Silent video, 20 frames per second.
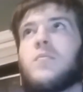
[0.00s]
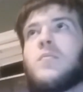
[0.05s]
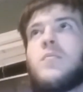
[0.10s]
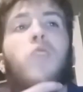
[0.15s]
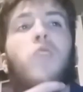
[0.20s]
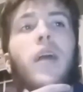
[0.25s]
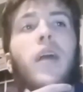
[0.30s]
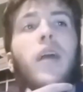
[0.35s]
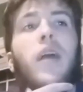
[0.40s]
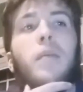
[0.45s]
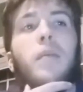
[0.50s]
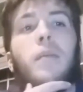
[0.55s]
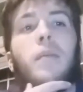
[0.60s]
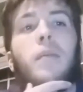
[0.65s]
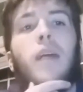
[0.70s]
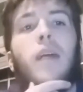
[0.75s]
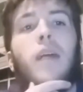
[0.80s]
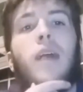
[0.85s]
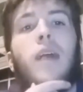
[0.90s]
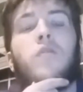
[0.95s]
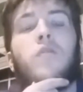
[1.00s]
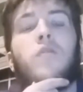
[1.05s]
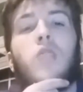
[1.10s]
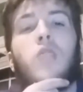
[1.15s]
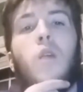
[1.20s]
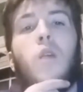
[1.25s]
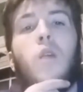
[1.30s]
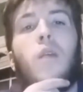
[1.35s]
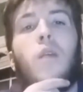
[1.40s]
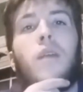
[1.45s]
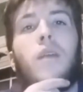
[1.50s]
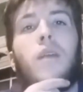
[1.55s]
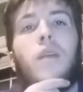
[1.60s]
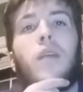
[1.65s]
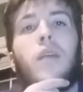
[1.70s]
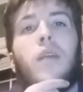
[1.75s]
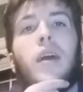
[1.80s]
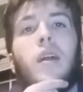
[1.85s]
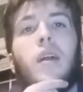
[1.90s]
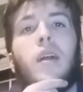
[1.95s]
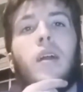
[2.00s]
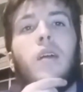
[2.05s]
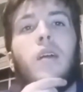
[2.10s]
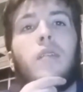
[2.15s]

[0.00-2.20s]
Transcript: Alright, maybe I have no Wi-Fi at